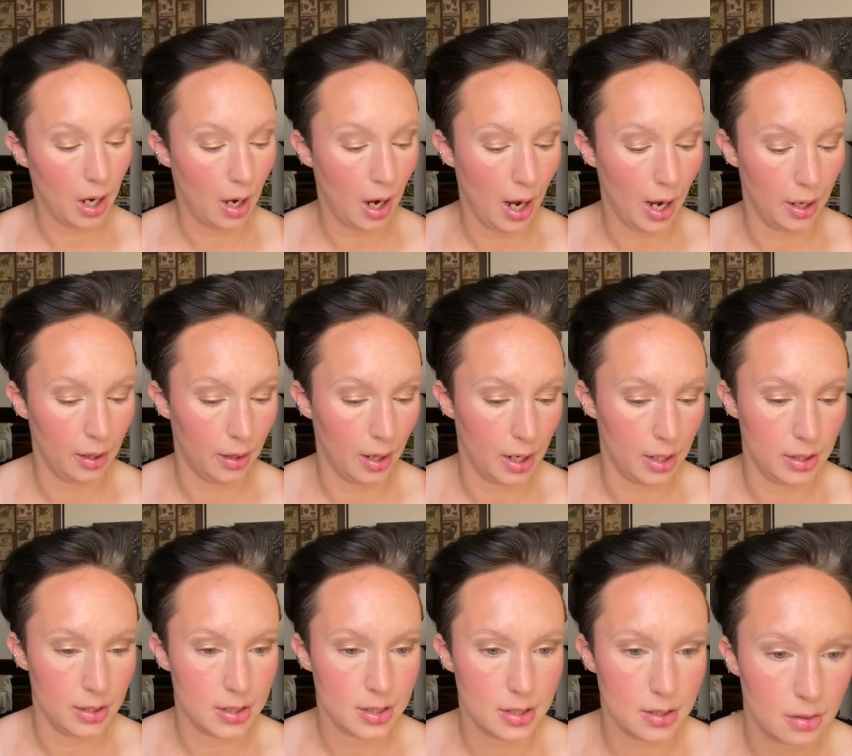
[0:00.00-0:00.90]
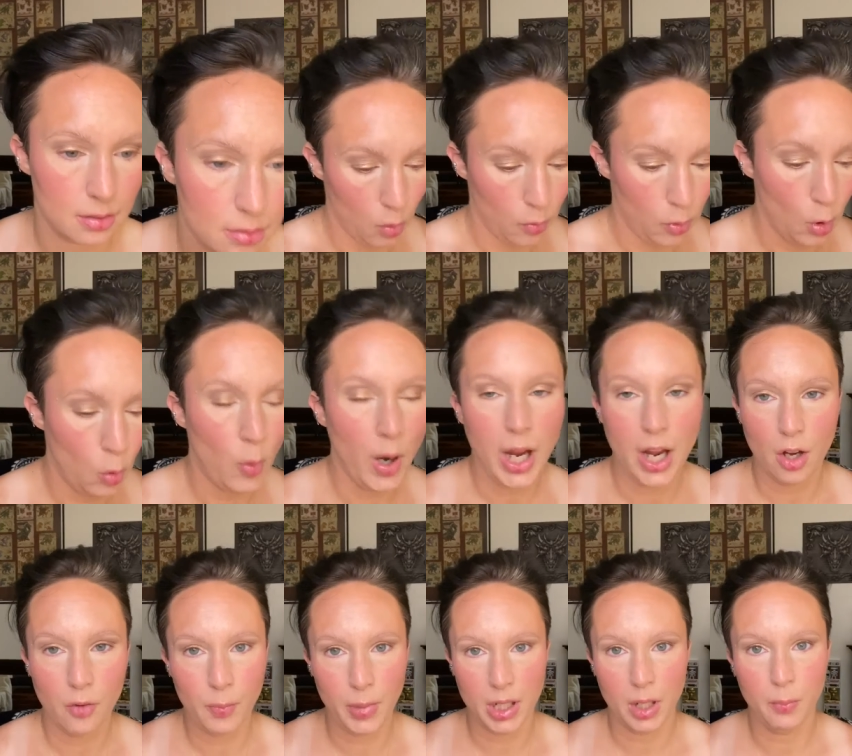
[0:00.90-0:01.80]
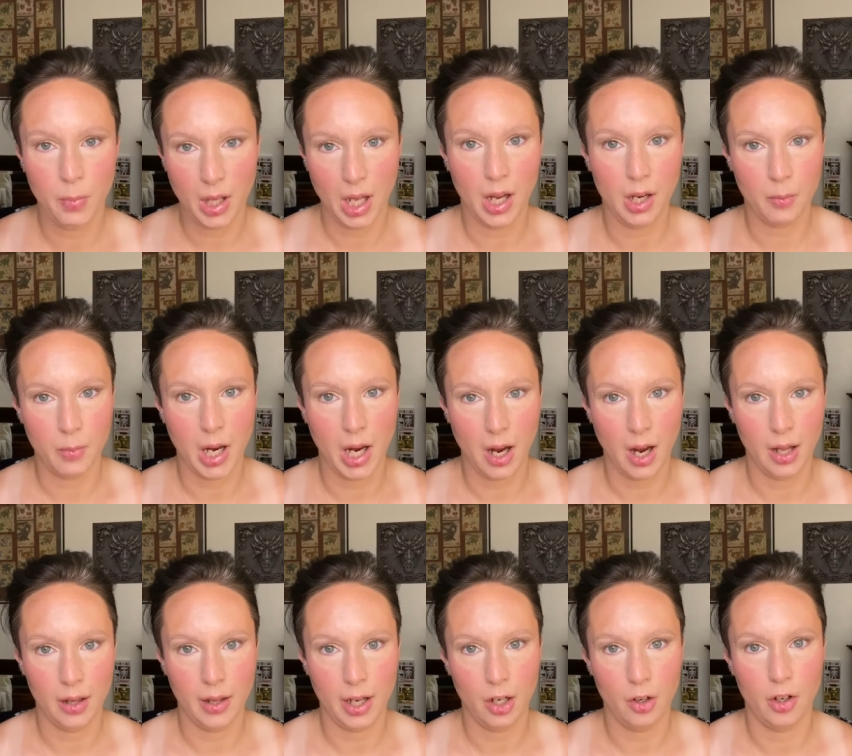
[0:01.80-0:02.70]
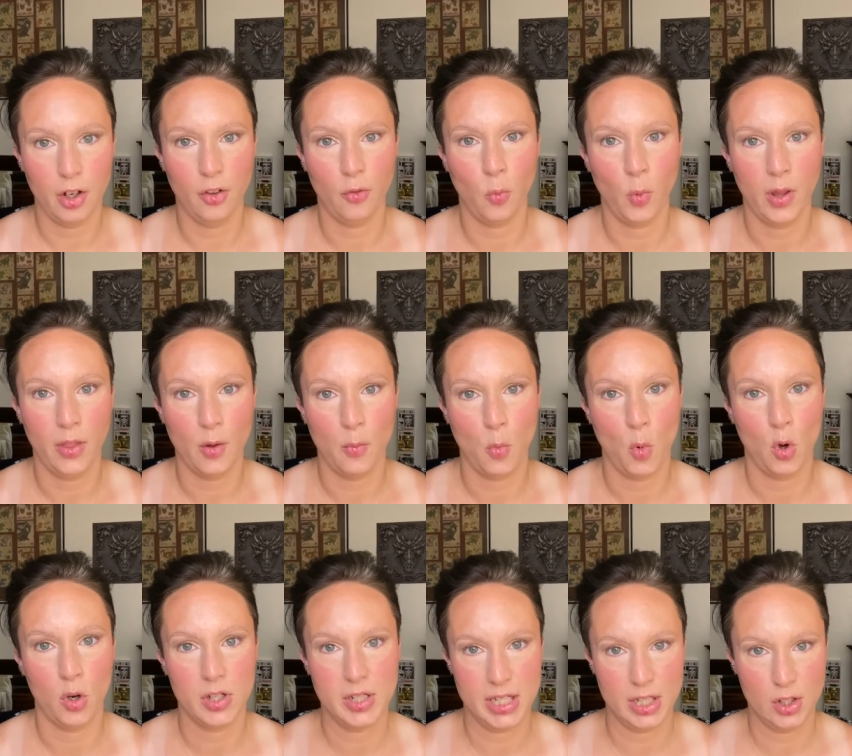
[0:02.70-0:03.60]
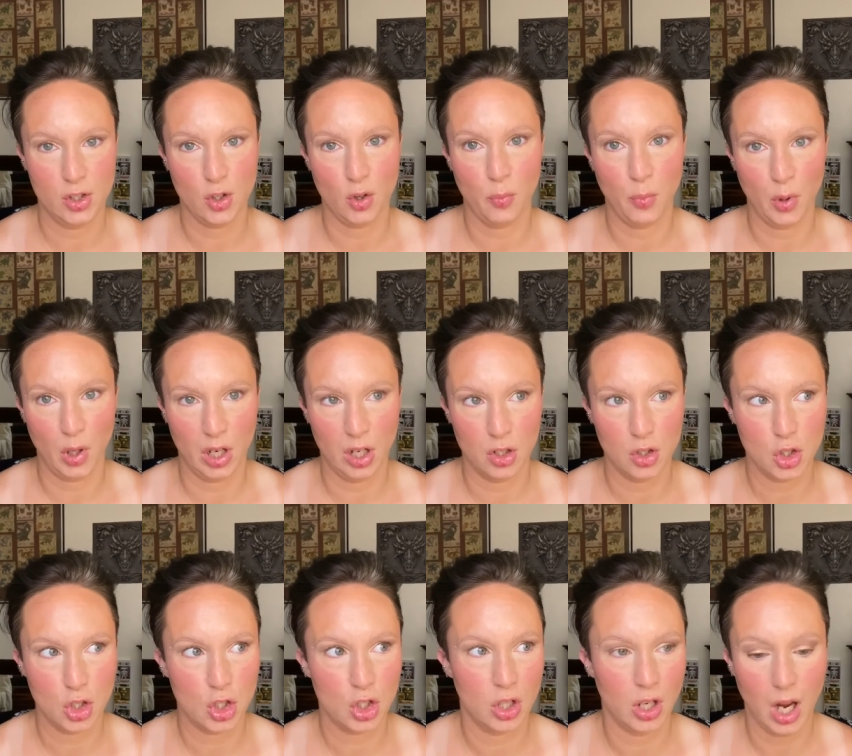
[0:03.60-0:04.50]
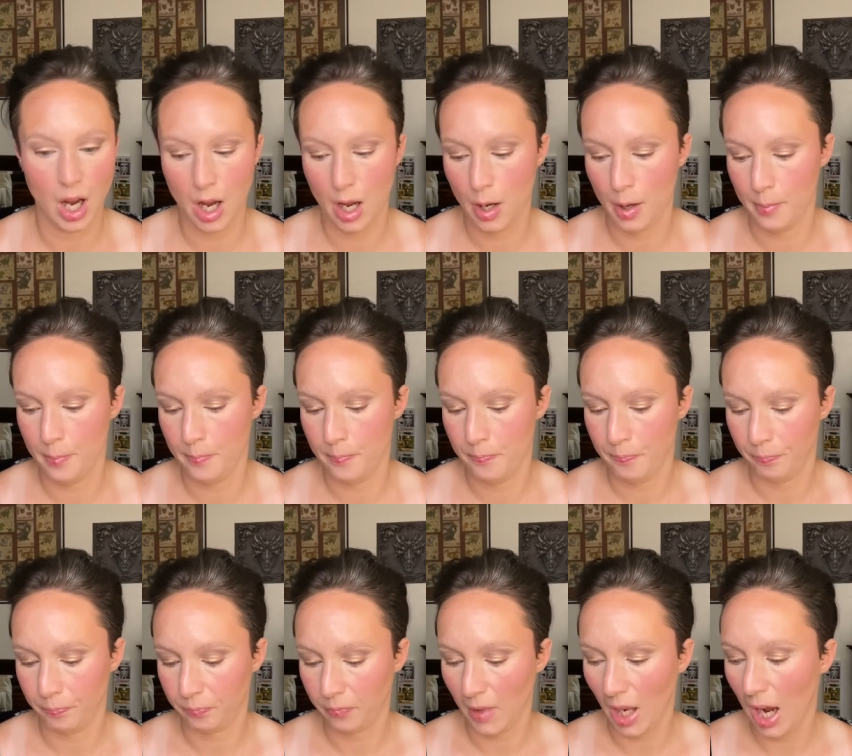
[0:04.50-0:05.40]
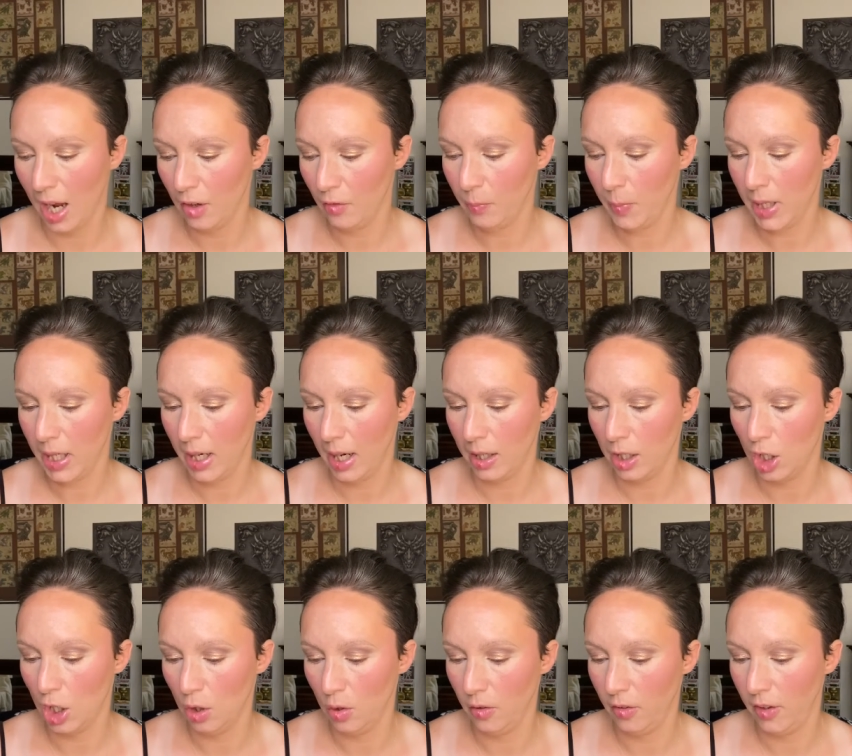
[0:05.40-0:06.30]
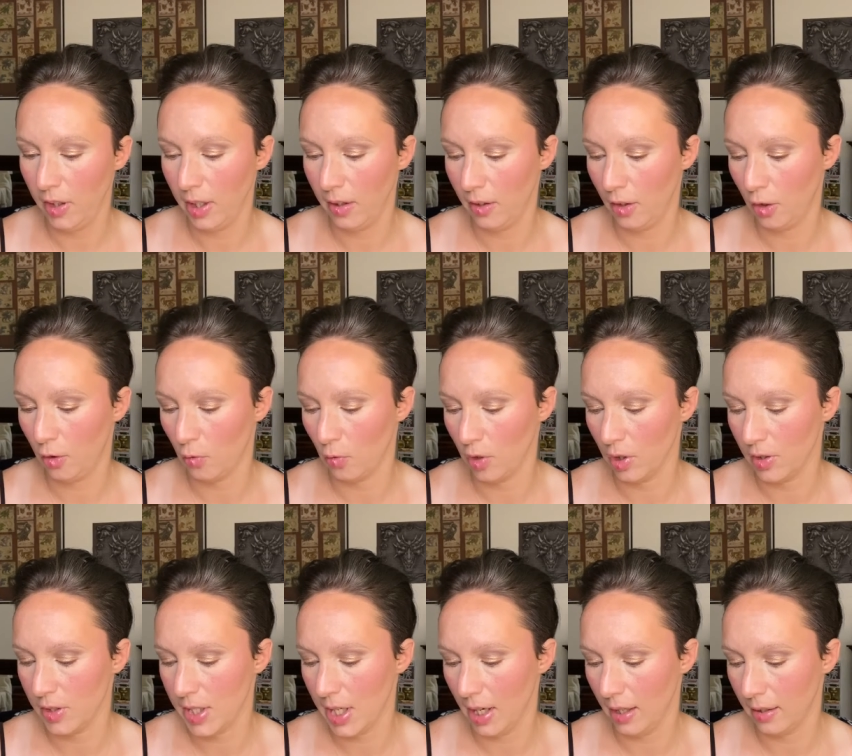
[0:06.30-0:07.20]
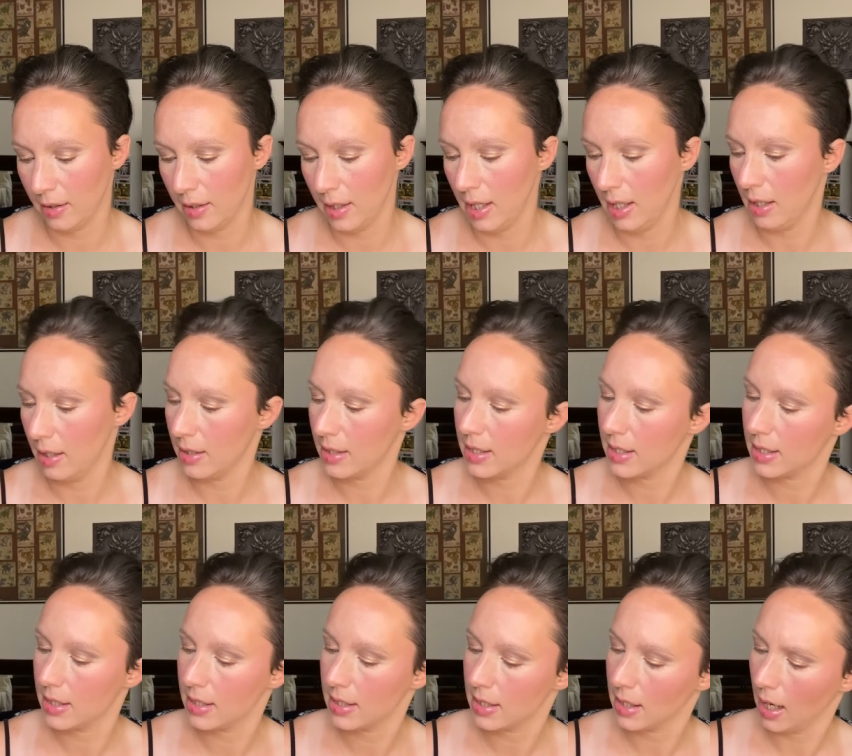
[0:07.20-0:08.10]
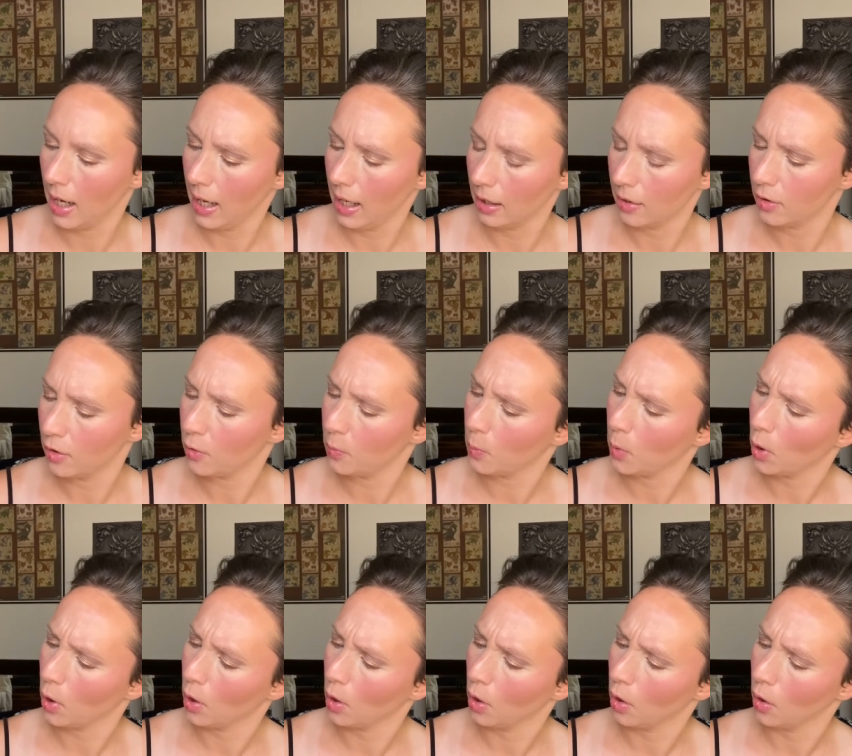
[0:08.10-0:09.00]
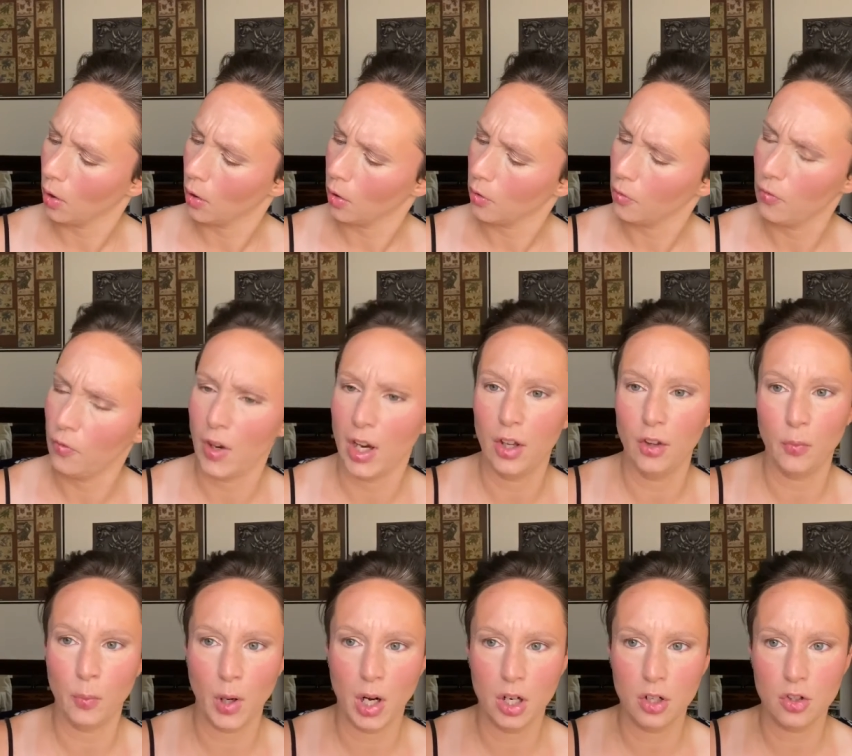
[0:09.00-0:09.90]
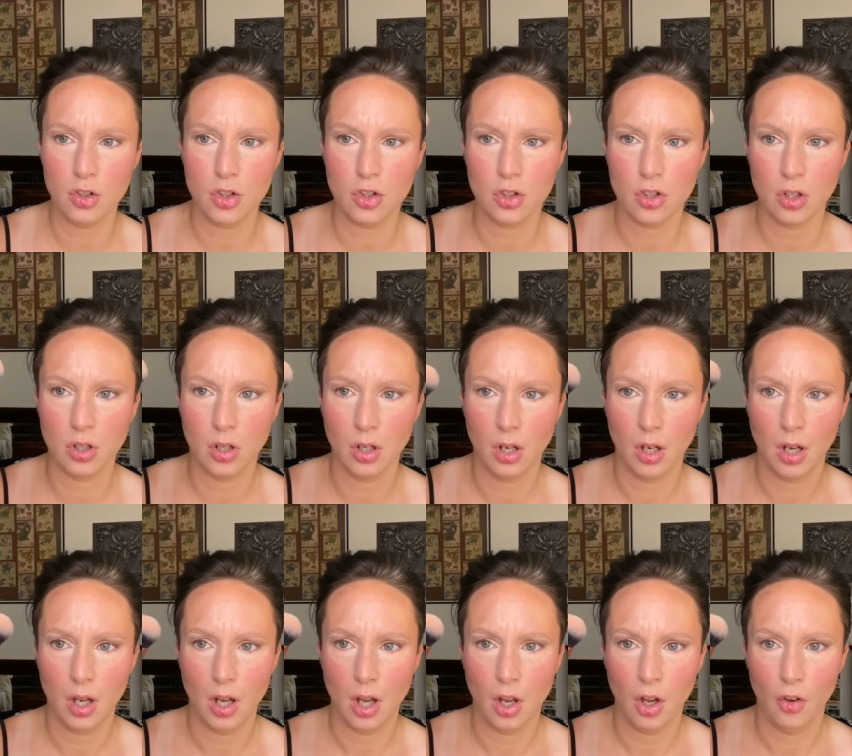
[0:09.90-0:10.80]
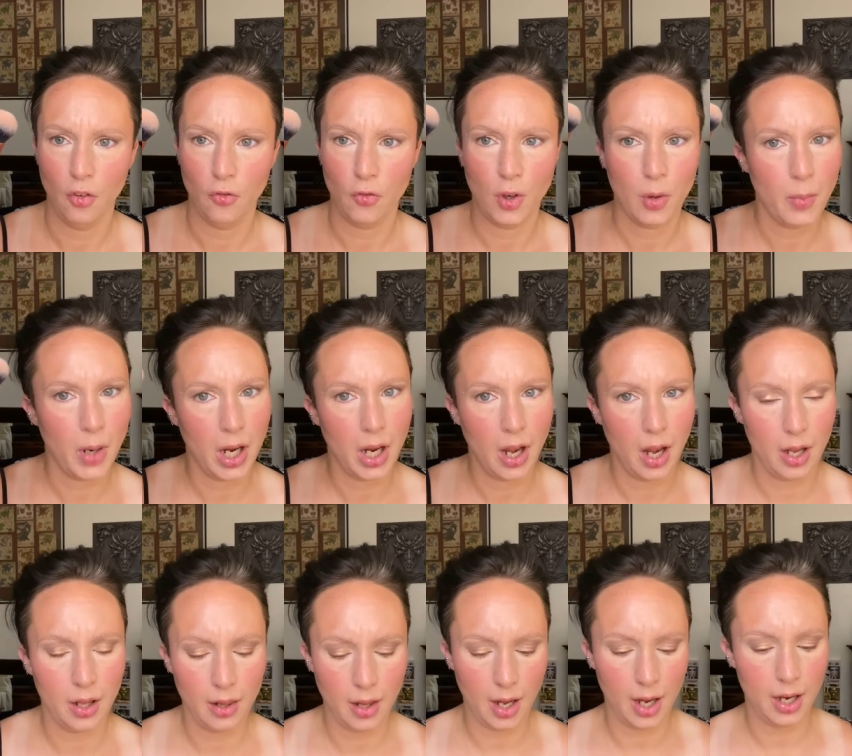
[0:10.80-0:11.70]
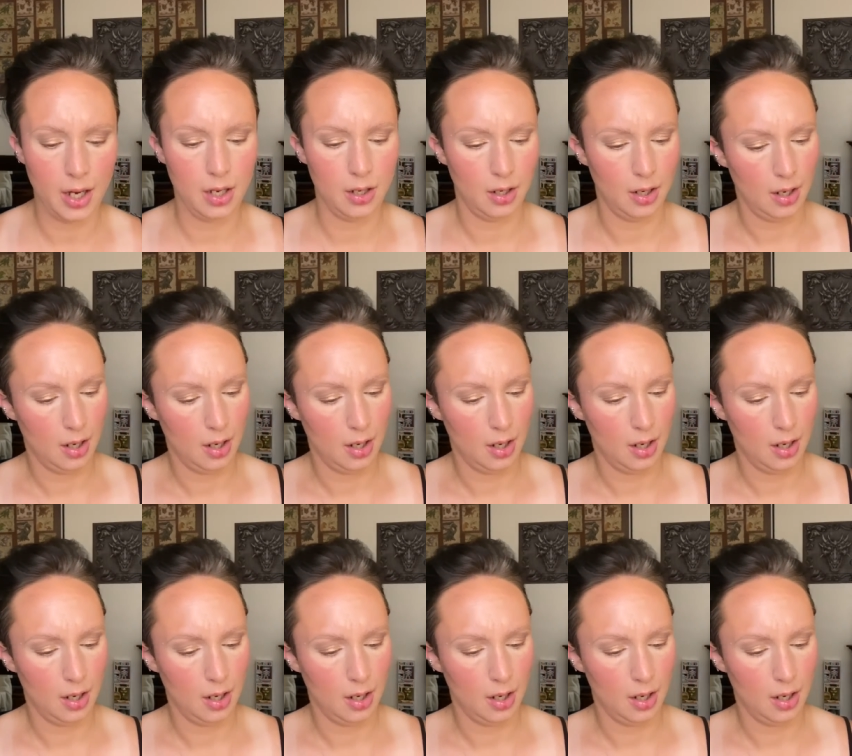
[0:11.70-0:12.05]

Highlight. The way I've been applying my highlighter is with a more denser brush. Um, I've been using this Real Techniques Expert Face Brush for my highlight.